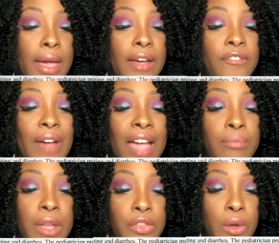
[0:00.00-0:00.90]
A five
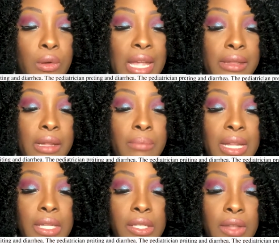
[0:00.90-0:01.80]
month old is
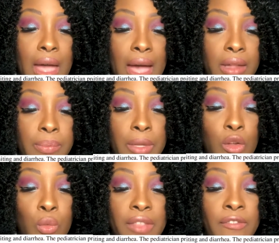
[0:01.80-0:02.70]
admitted to the
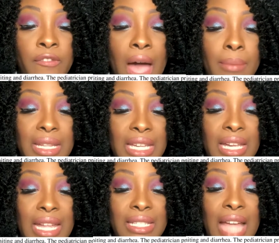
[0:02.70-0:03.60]
hospital with
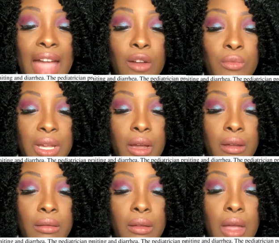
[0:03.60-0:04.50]
vomiting and
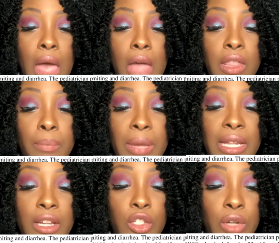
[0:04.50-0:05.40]
diarrhea. The
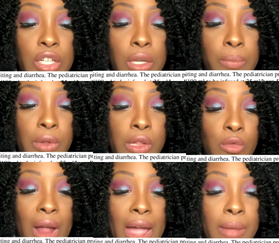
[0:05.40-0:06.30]
pediatrician
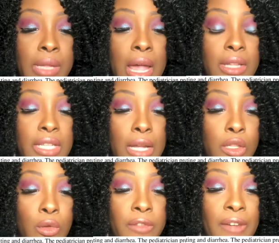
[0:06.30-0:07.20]
prescribes
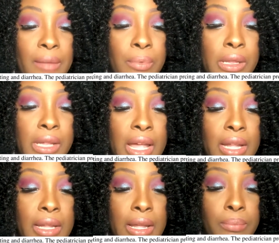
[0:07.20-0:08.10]
dextrose
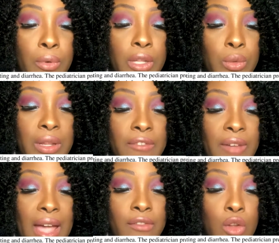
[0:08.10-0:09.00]
5% and
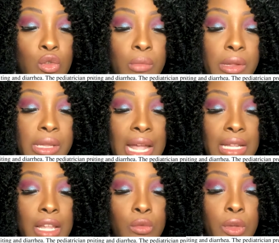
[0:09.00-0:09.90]
0.25 normal
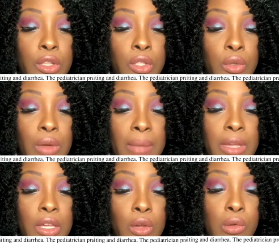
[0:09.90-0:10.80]
saline with two
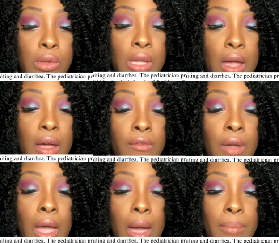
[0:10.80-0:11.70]
MEQs of
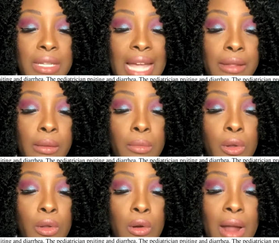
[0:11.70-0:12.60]
potassium
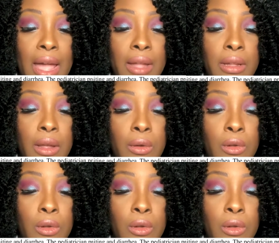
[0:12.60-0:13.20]
chloride,